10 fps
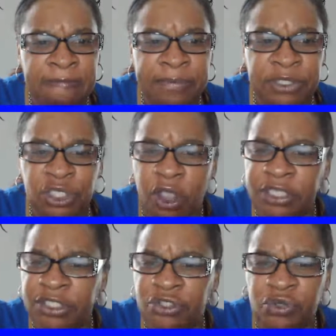But
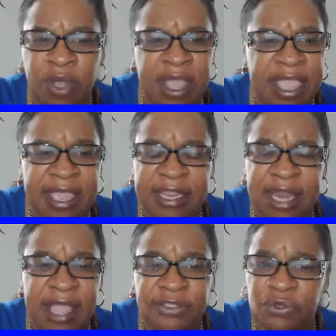charge it to her head and
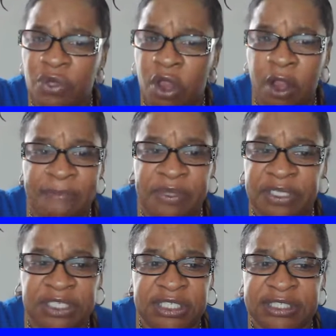not to her heart
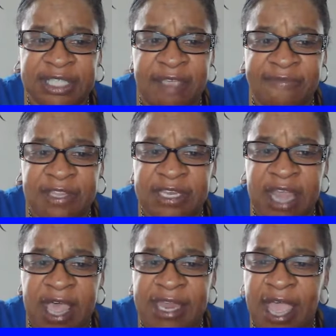because she's definitely
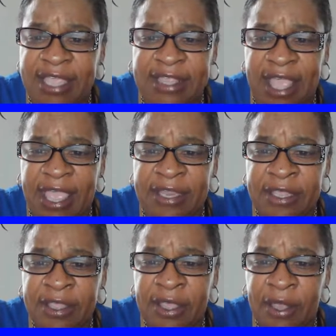not like that.
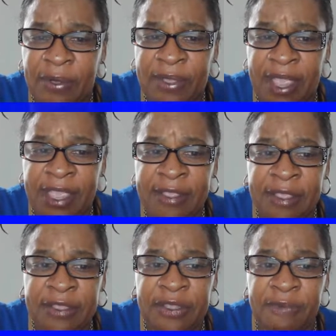Okay?
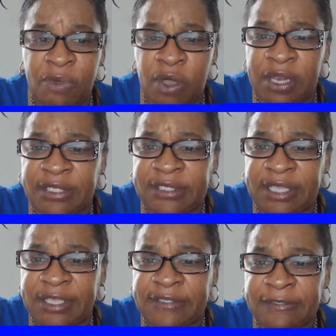Good morning,
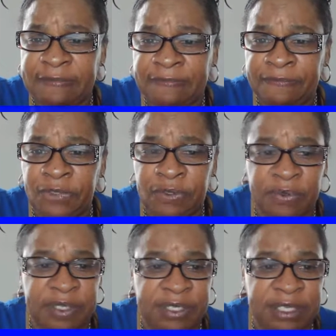sis.
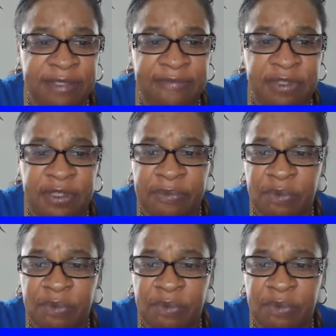Queen Diva, good